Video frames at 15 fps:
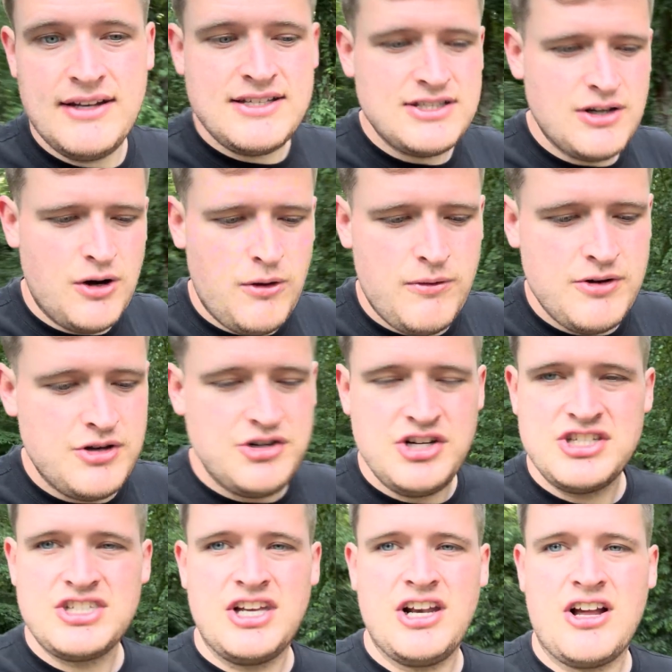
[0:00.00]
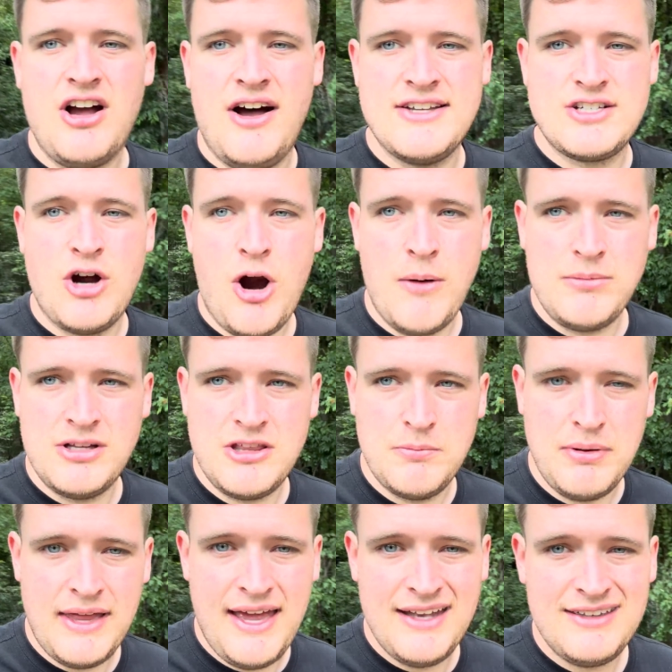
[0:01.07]
So you're just going to cause harm to the
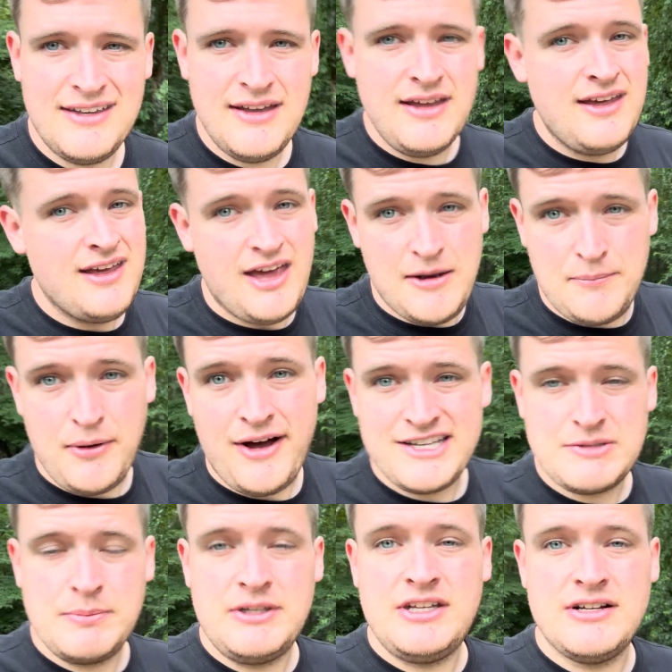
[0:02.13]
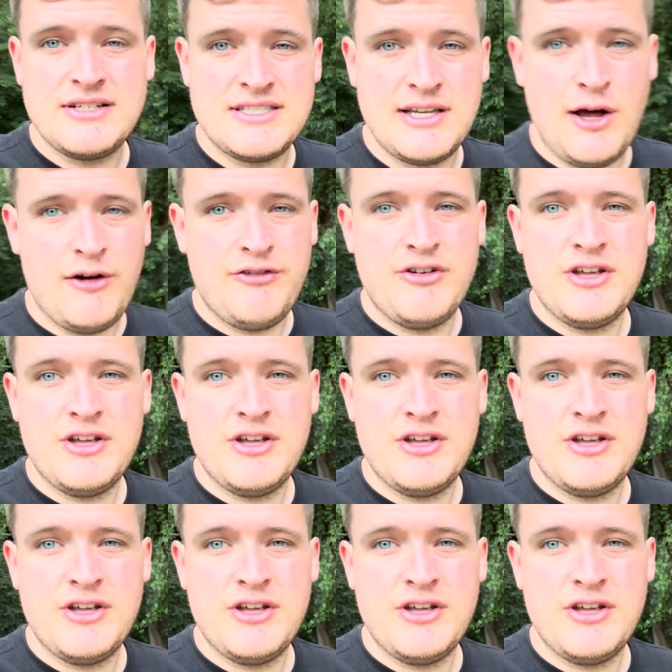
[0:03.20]
plant and possibly to yourself.